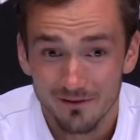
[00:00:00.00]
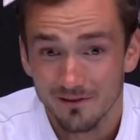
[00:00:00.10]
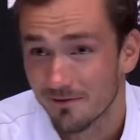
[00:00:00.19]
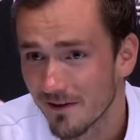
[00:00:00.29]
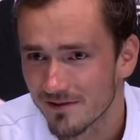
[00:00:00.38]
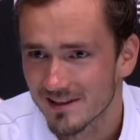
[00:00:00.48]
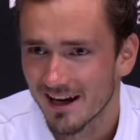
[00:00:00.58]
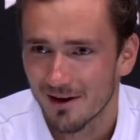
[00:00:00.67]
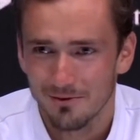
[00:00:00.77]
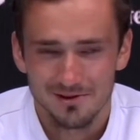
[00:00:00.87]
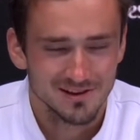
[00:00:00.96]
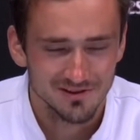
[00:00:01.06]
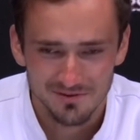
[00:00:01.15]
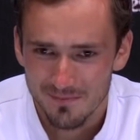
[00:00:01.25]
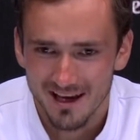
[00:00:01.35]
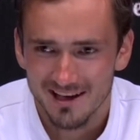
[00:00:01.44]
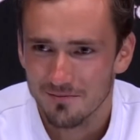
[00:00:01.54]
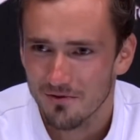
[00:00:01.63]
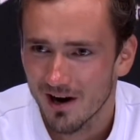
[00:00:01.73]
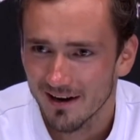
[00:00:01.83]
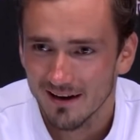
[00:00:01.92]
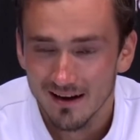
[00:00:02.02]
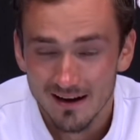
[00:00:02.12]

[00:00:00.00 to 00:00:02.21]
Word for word: Even 5th set, I was just make him run.